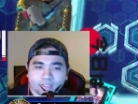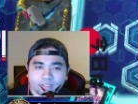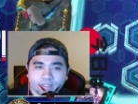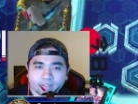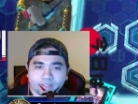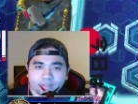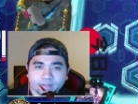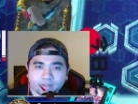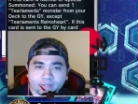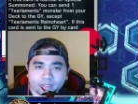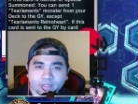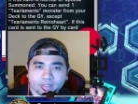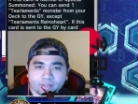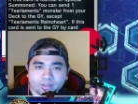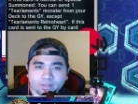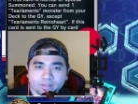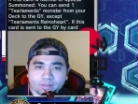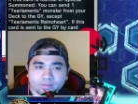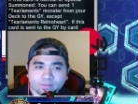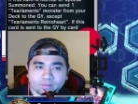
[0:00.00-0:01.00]
There you
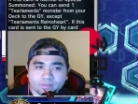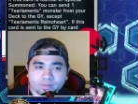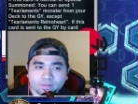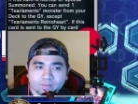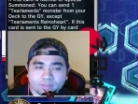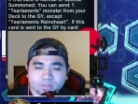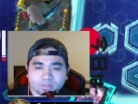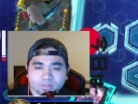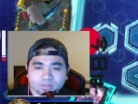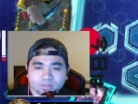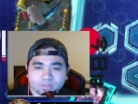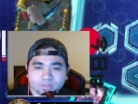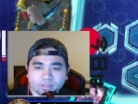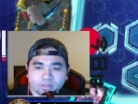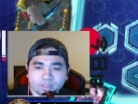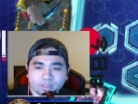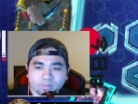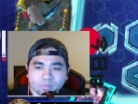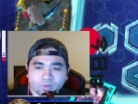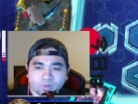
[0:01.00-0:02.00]
go. Try to
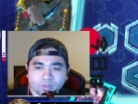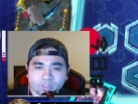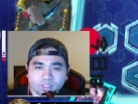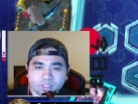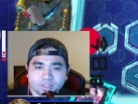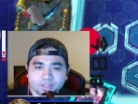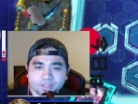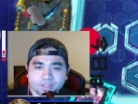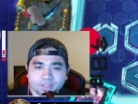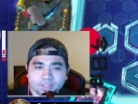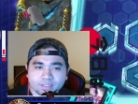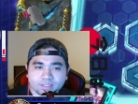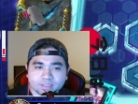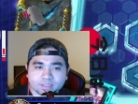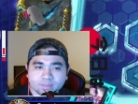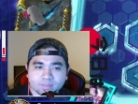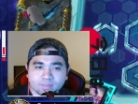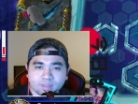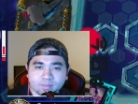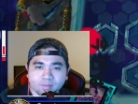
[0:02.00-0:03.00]
get more
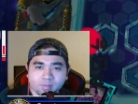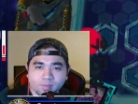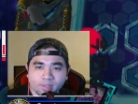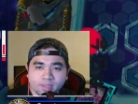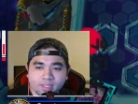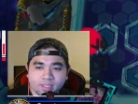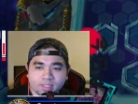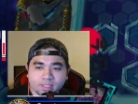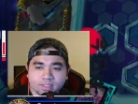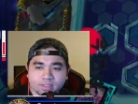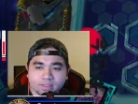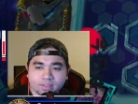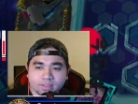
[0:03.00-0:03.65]
cards, blah blah blah.